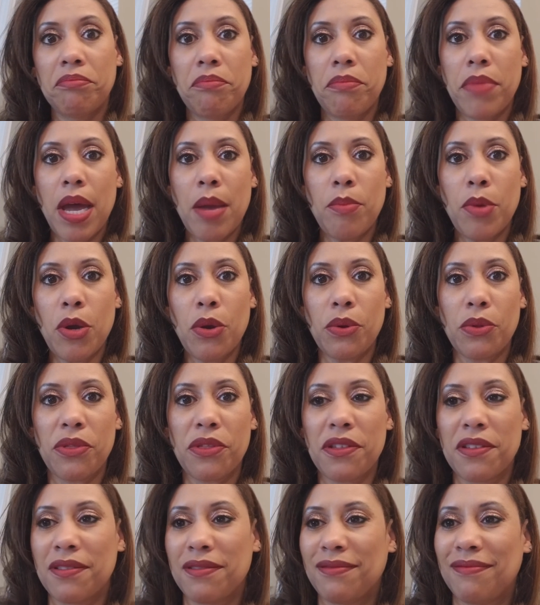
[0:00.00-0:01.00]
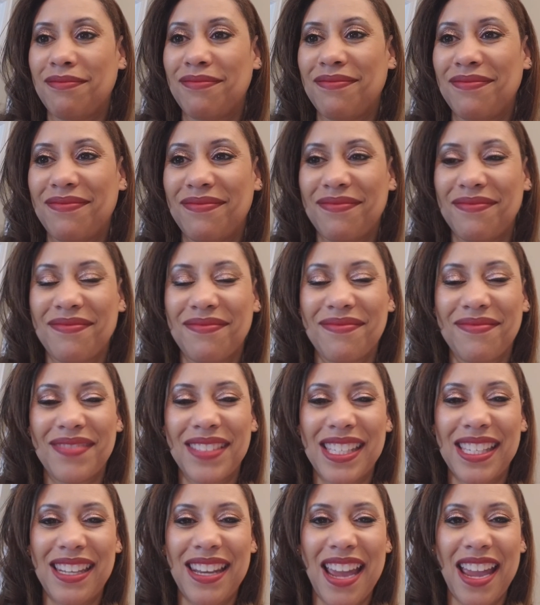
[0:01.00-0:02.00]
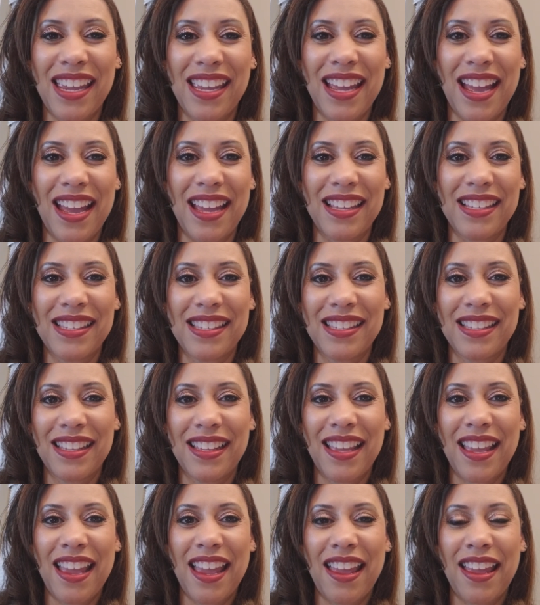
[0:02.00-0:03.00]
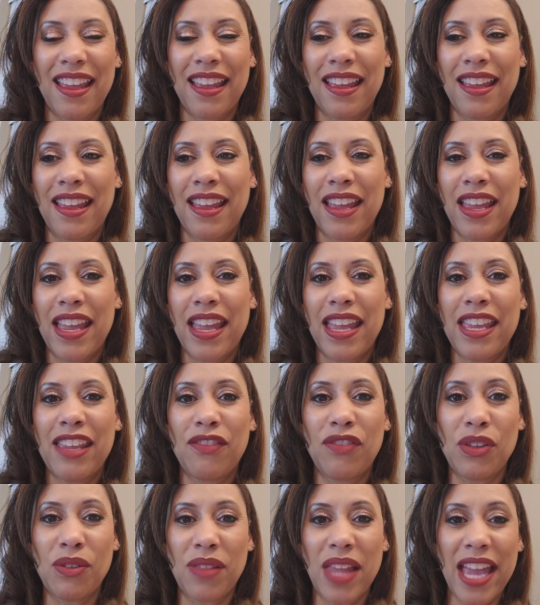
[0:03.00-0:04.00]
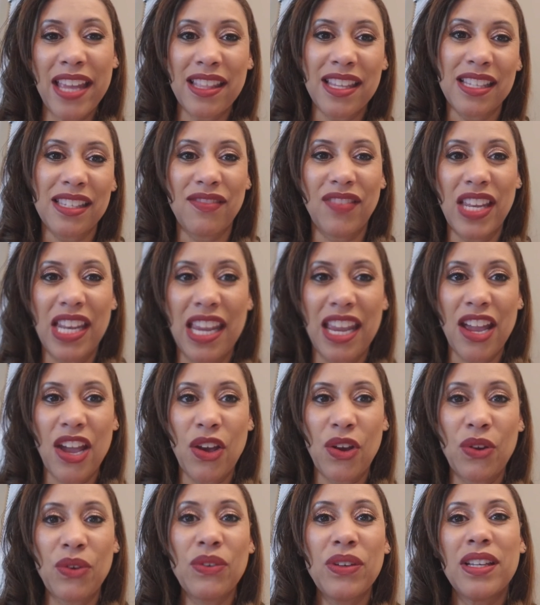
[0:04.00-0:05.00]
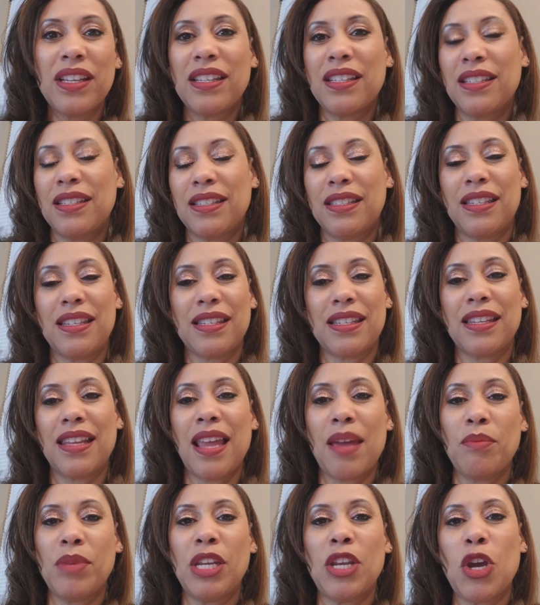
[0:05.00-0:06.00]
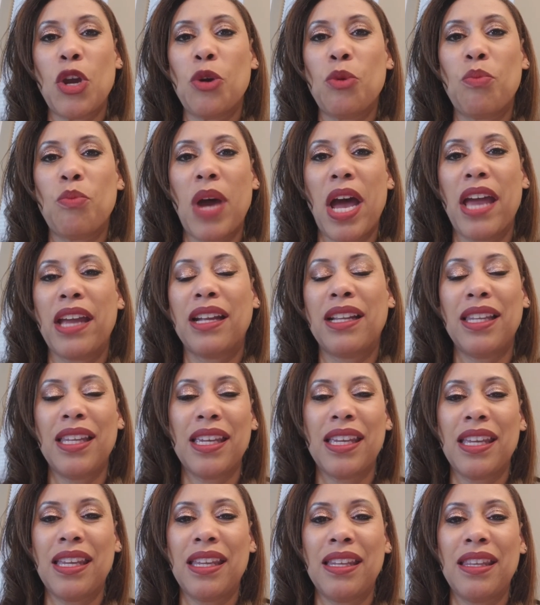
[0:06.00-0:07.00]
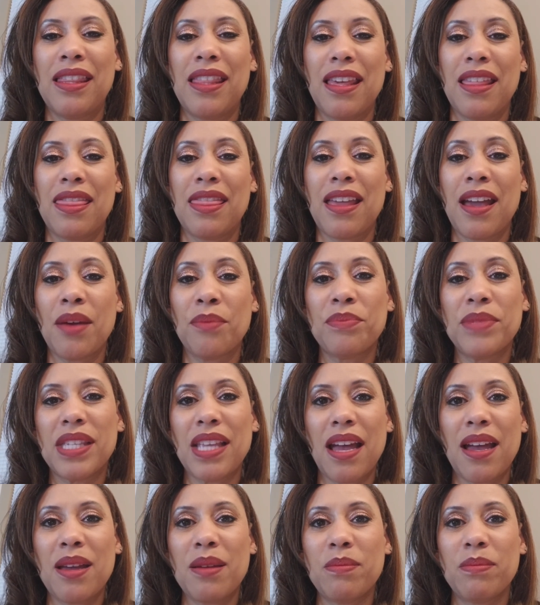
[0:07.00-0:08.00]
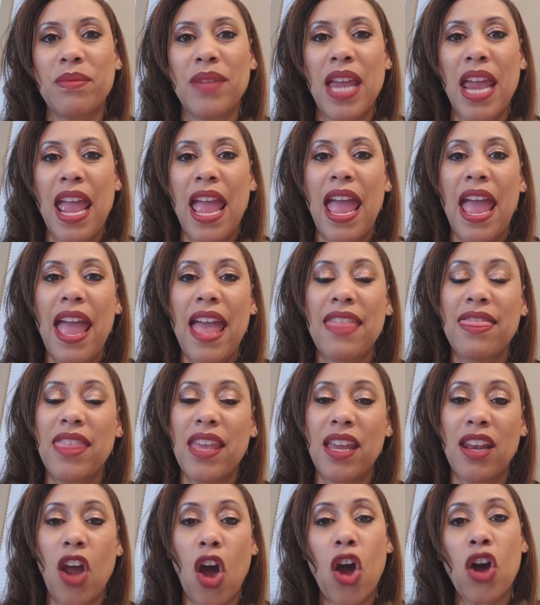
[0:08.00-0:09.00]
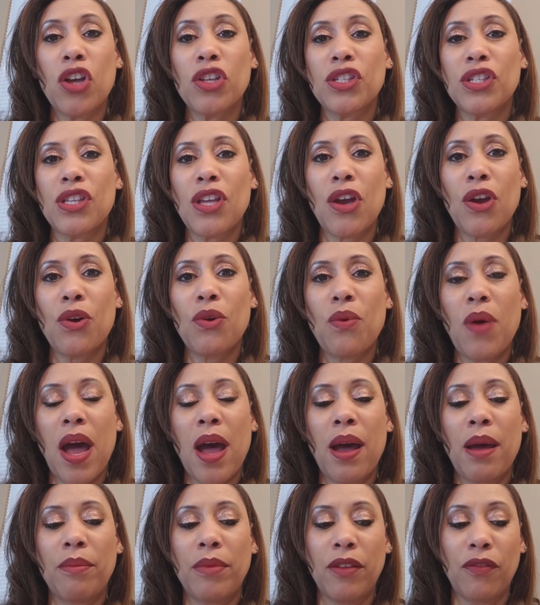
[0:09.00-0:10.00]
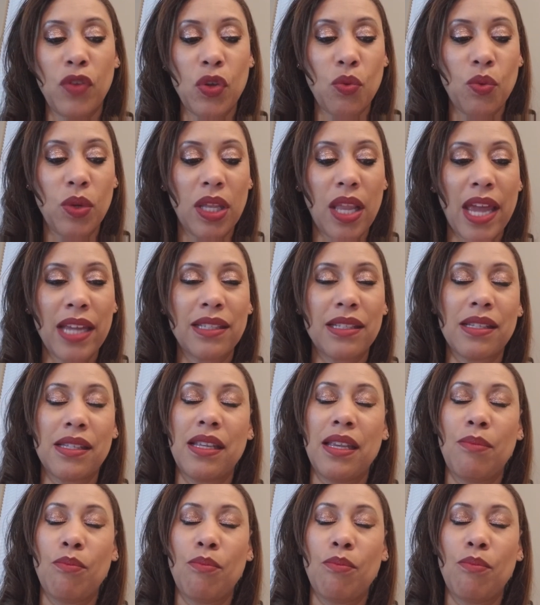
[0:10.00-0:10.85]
buy both. Good night, guys. If you like this video, just let me know by clicking the thumbs up. And then also, if you would like to see